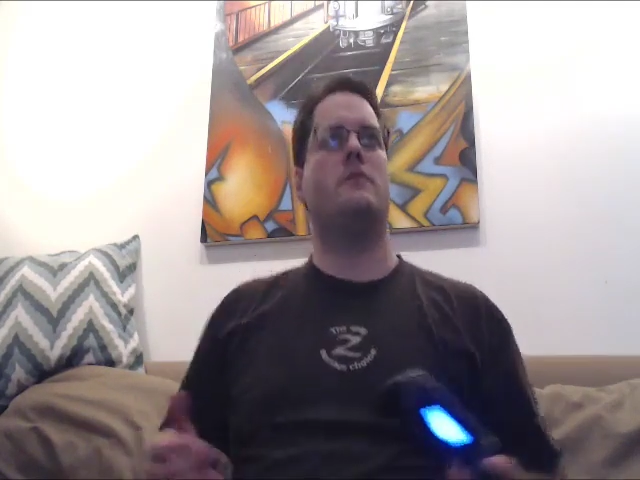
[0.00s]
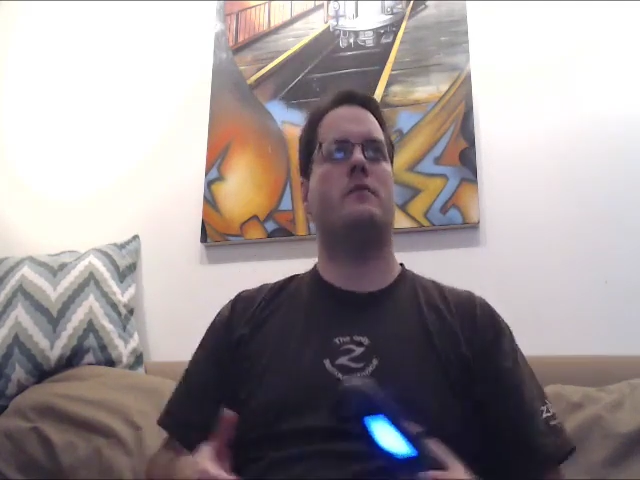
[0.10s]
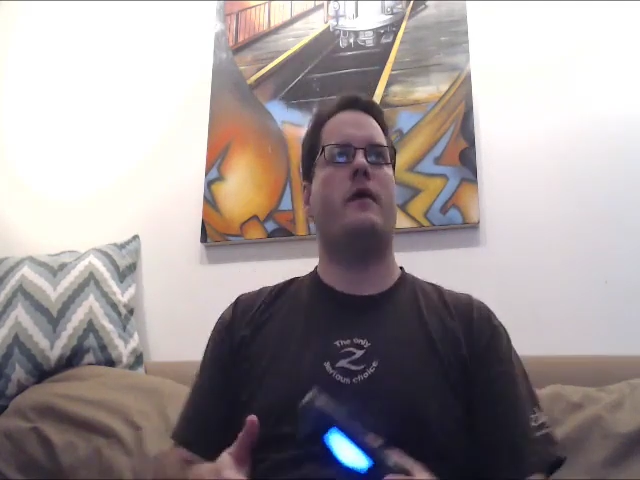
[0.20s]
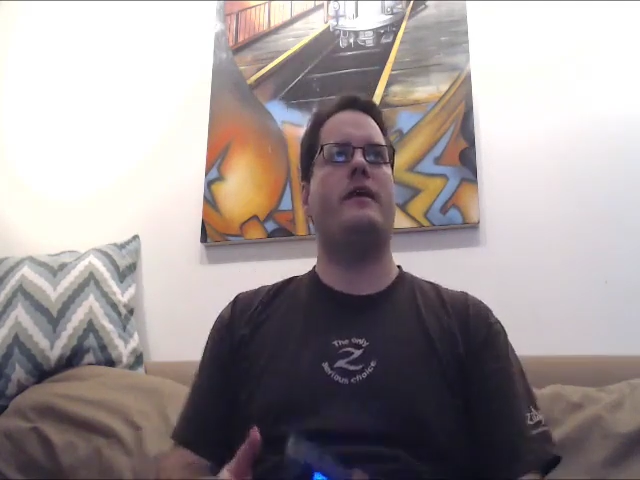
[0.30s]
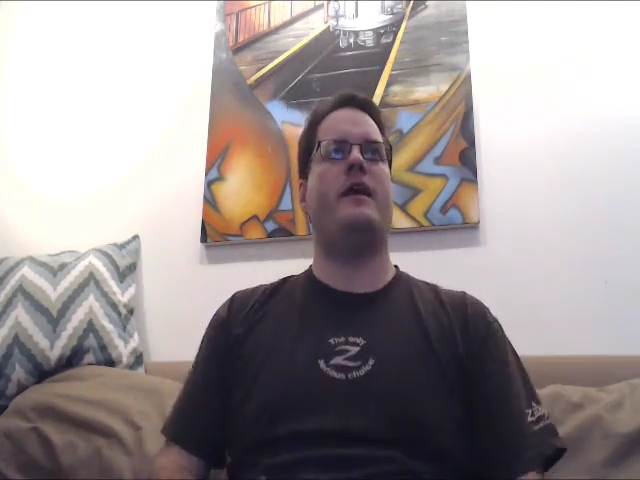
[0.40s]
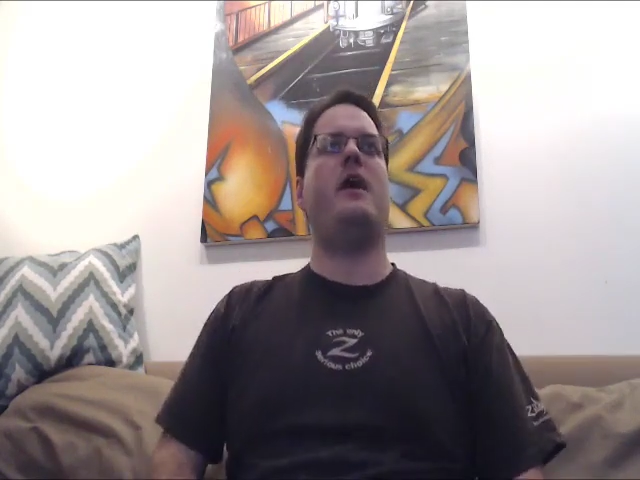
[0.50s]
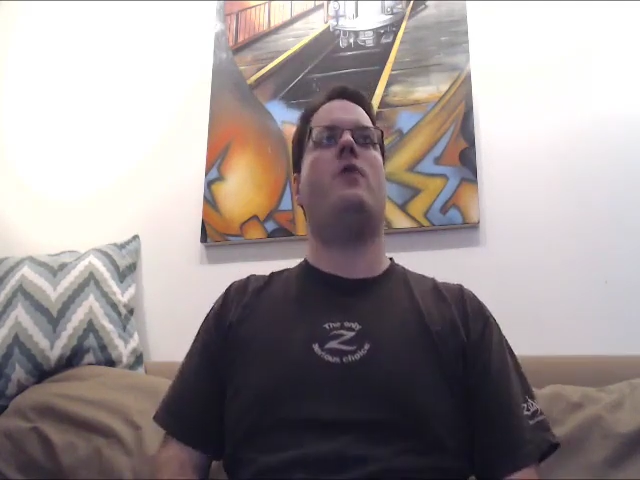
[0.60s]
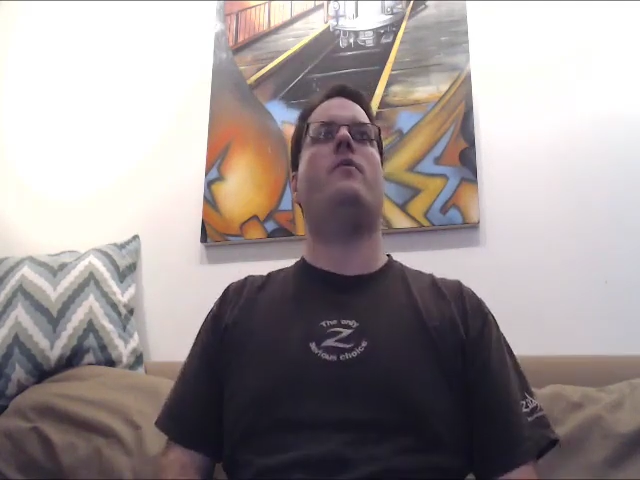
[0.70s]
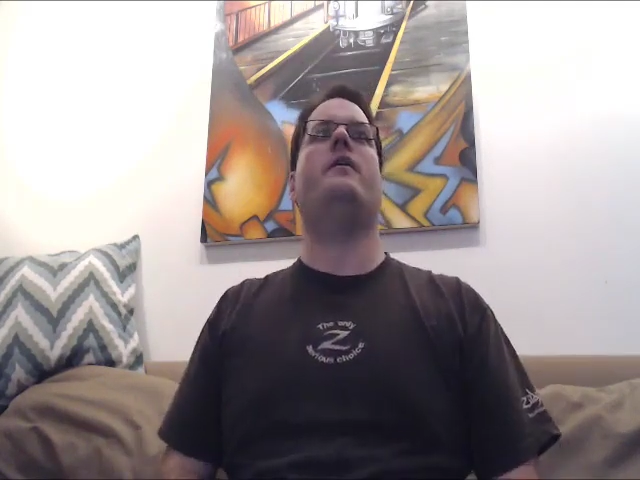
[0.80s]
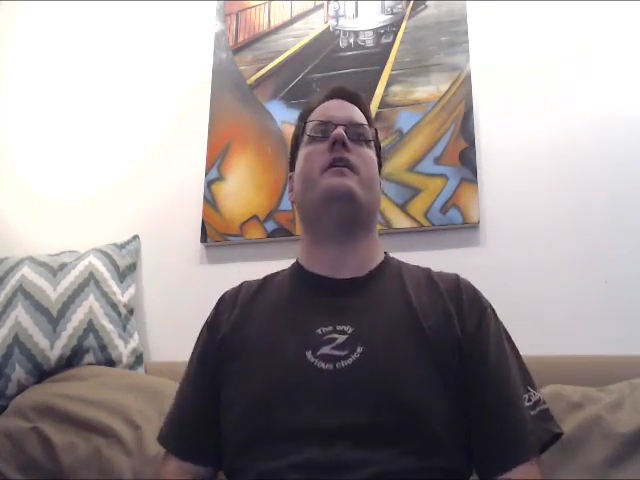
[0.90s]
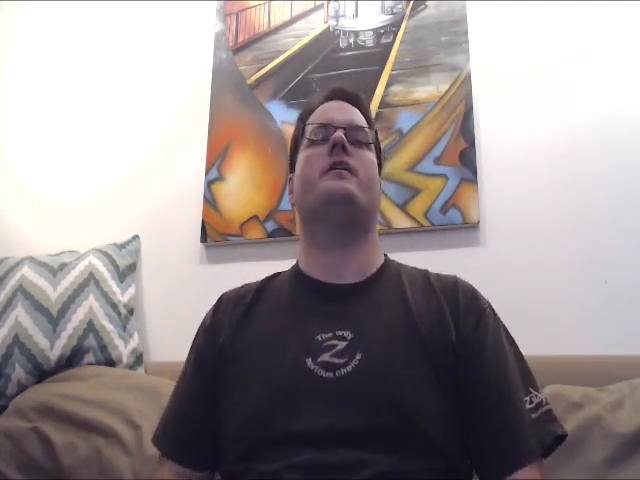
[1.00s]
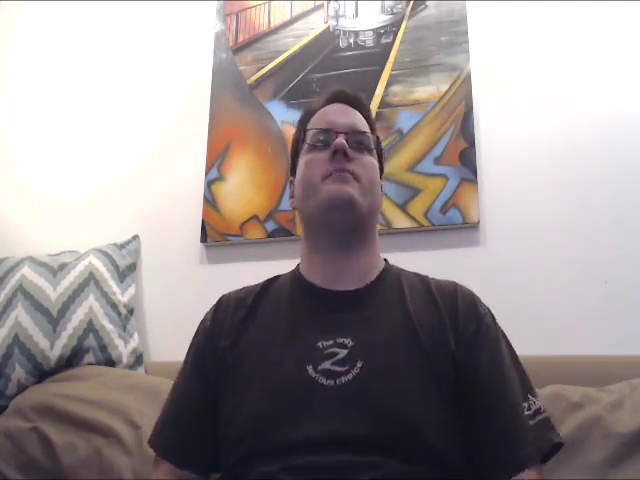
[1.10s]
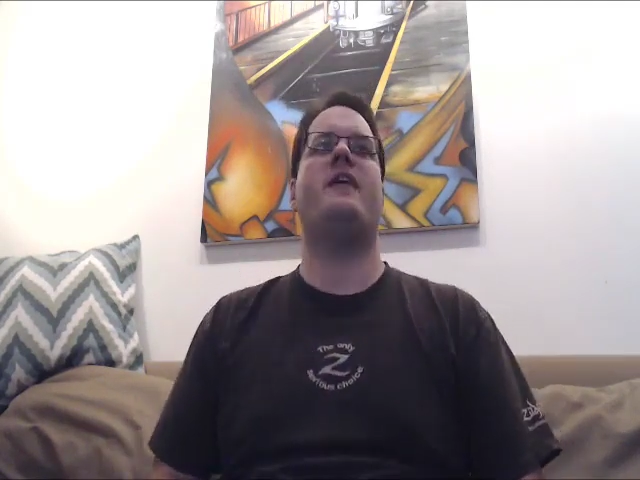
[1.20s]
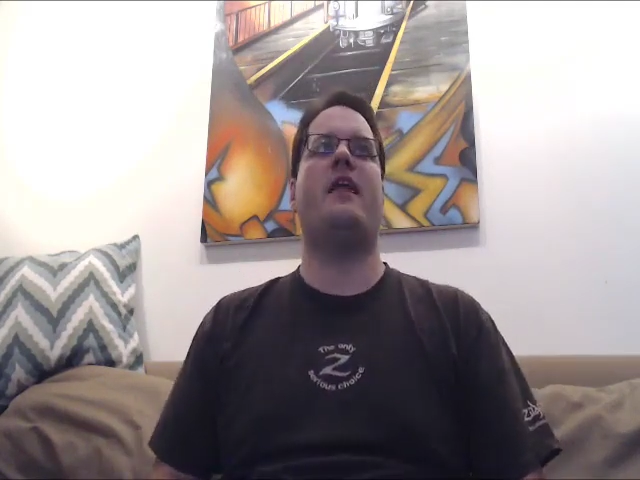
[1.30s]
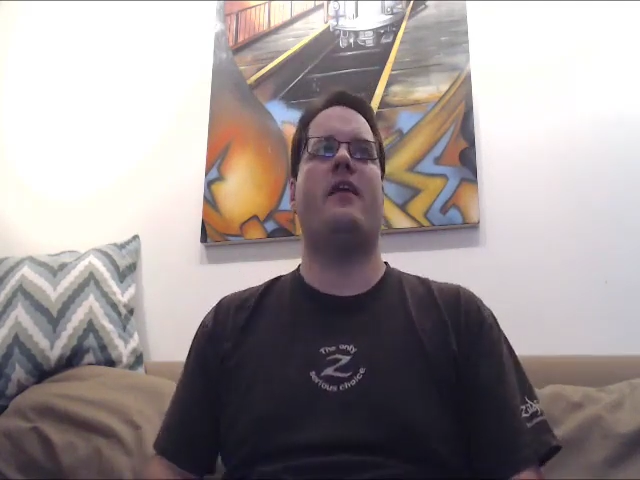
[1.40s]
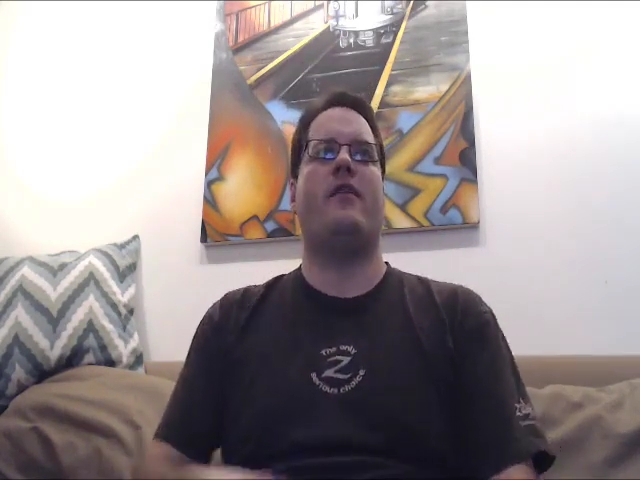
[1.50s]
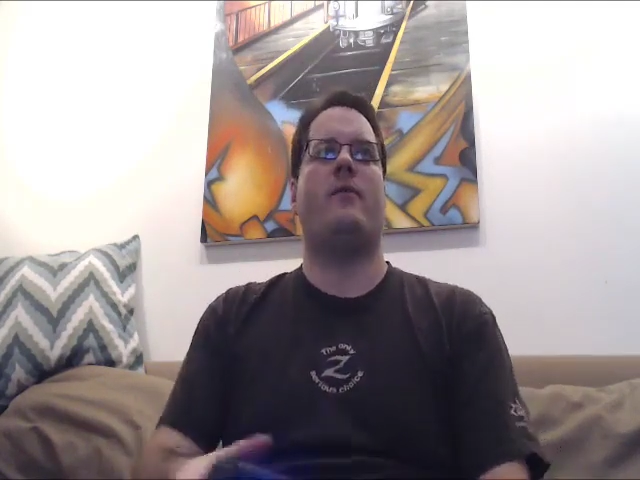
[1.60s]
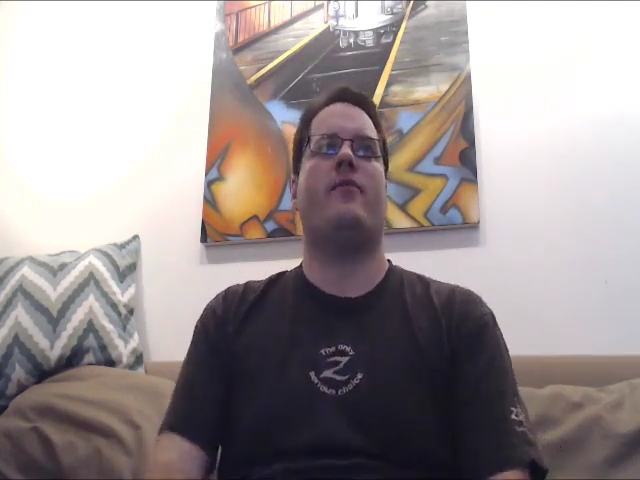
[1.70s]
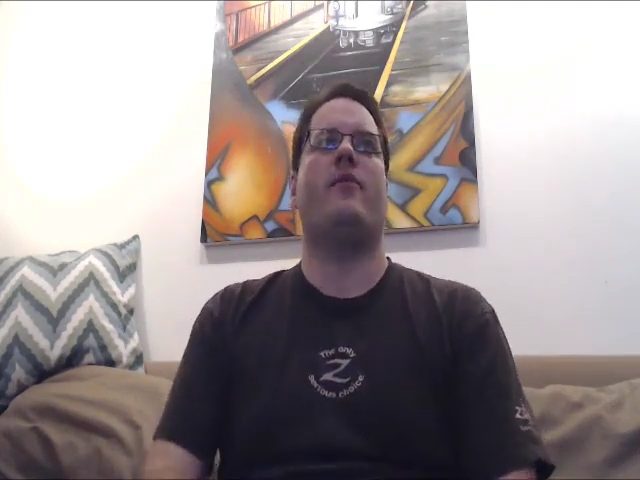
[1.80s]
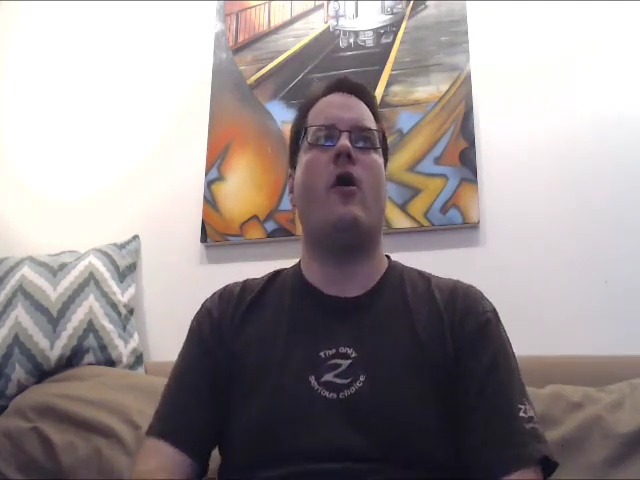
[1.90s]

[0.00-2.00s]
Right now, it can be anything with